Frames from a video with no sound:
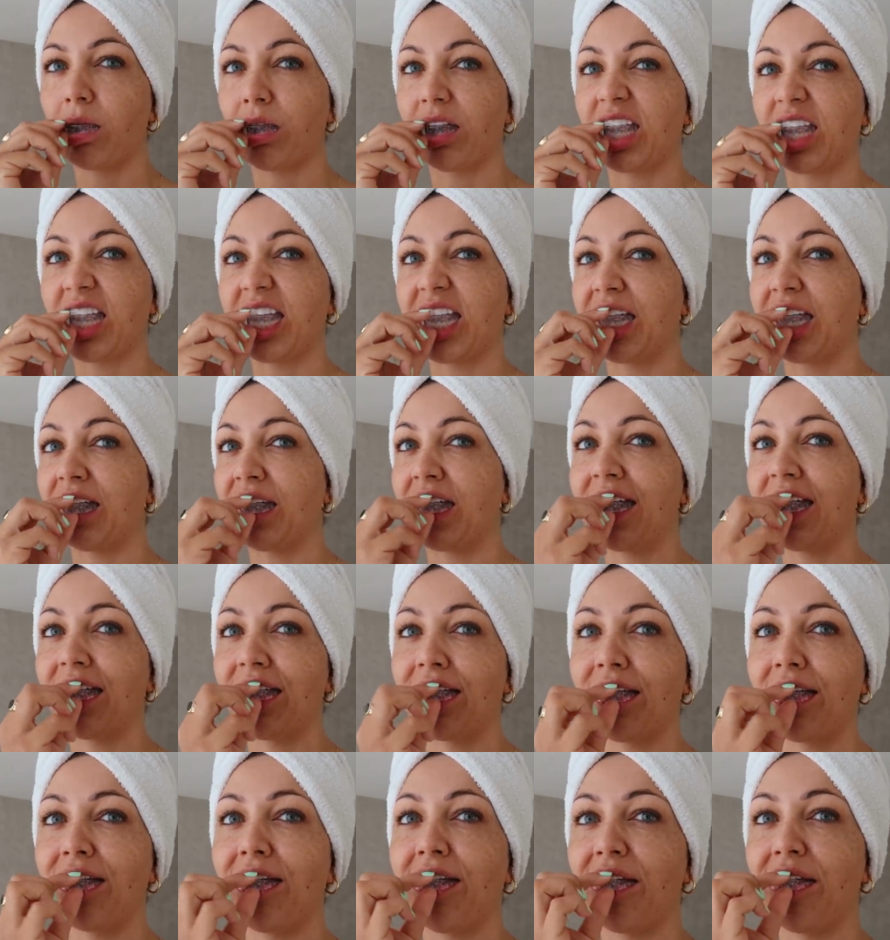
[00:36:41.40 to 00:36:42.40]
retainer out
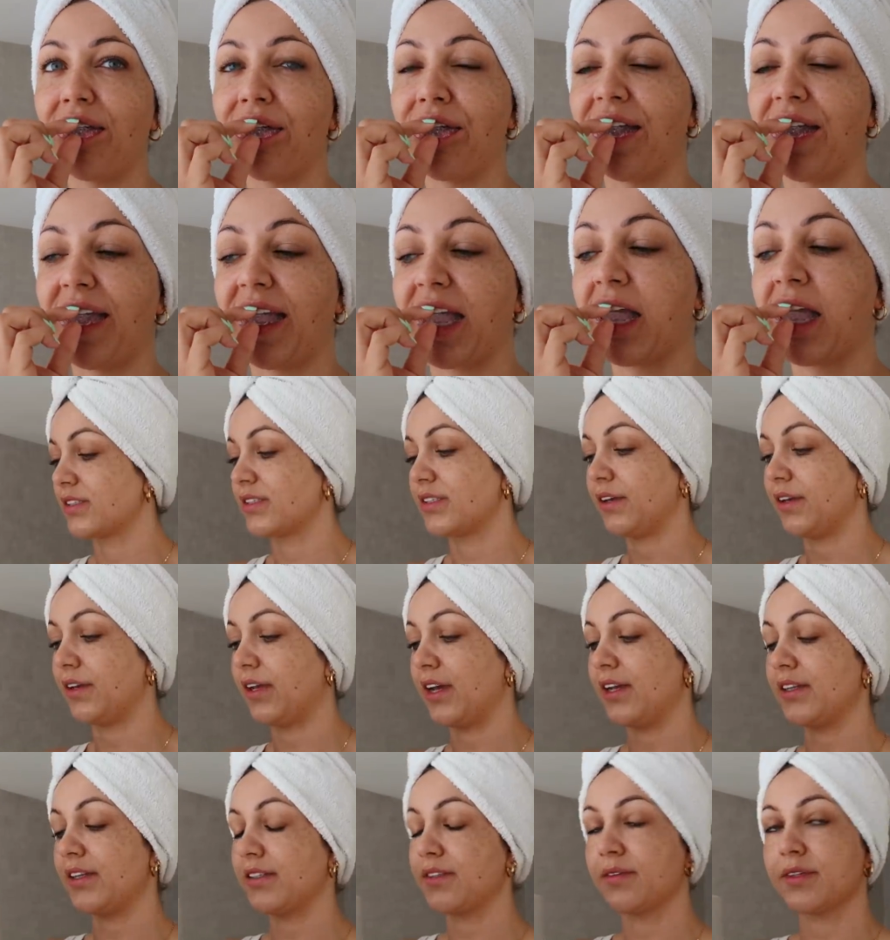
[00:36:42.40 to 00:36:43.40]
and talking, honey. So
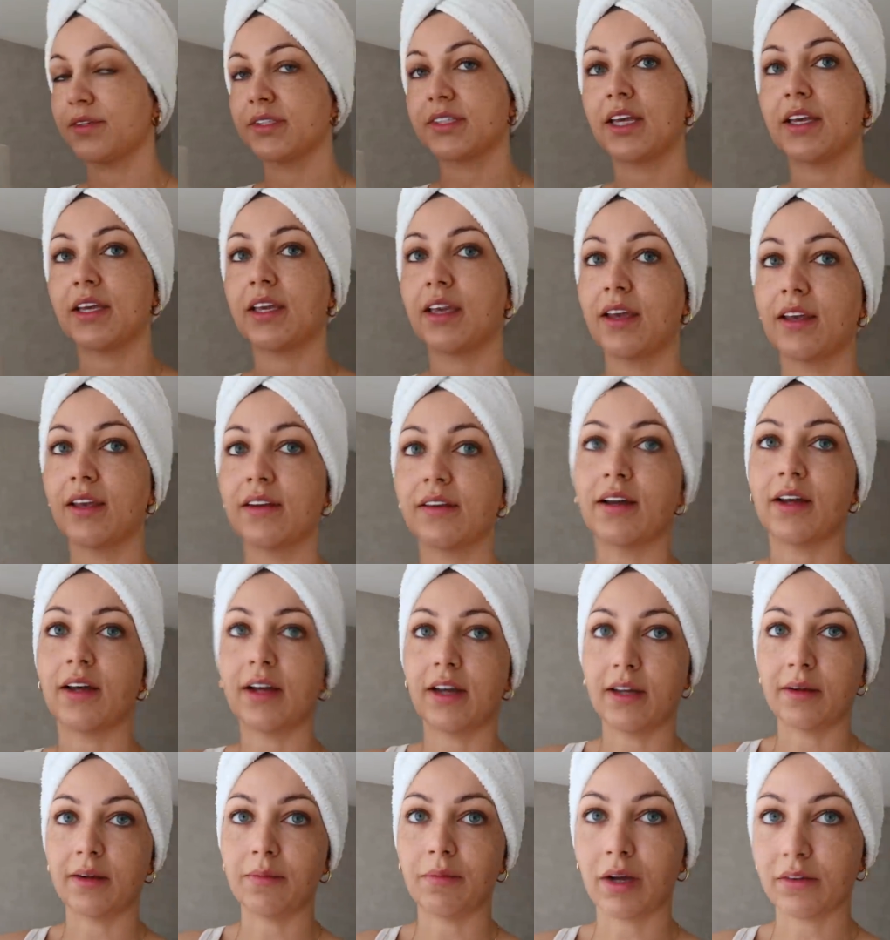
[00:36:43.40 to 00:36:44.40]
yeah, as I was saying,
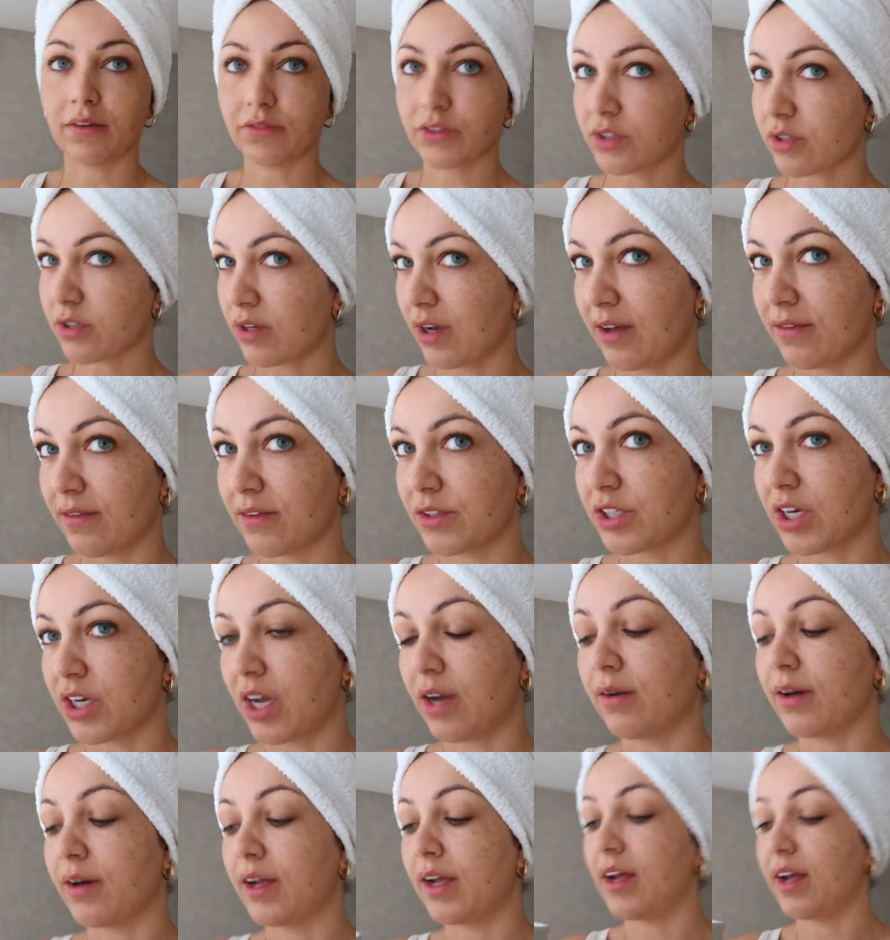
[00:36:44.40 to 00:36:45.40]
I've just got out of the
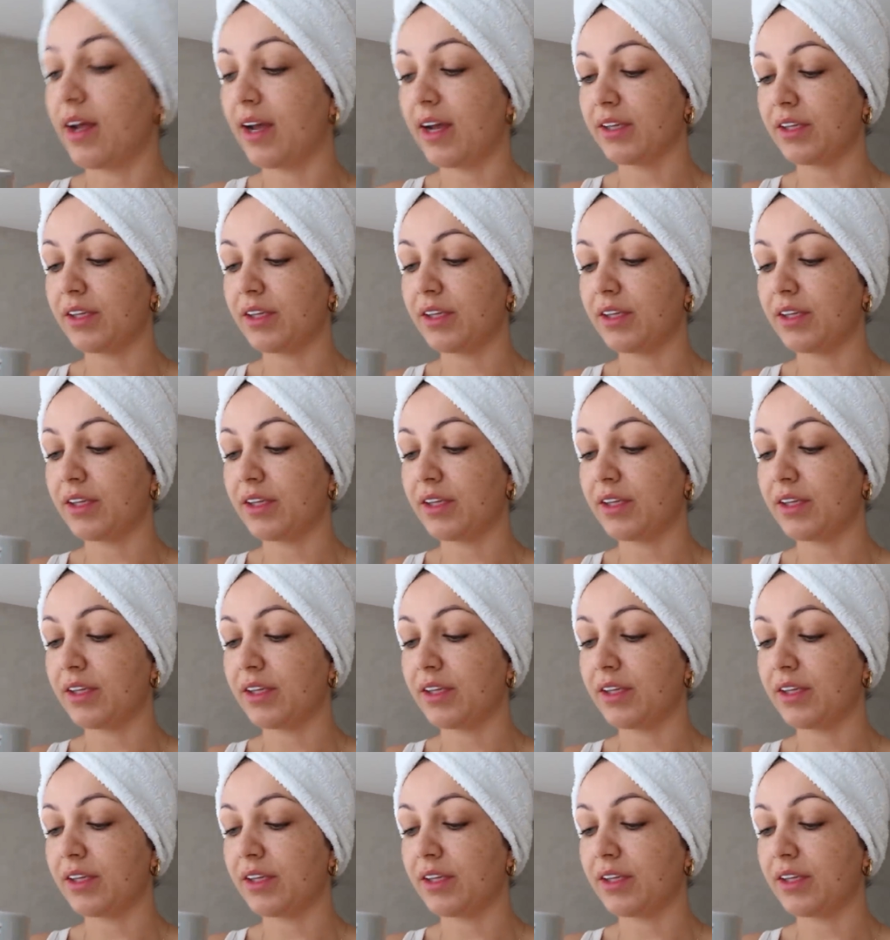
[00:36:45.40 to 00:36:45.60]
shower.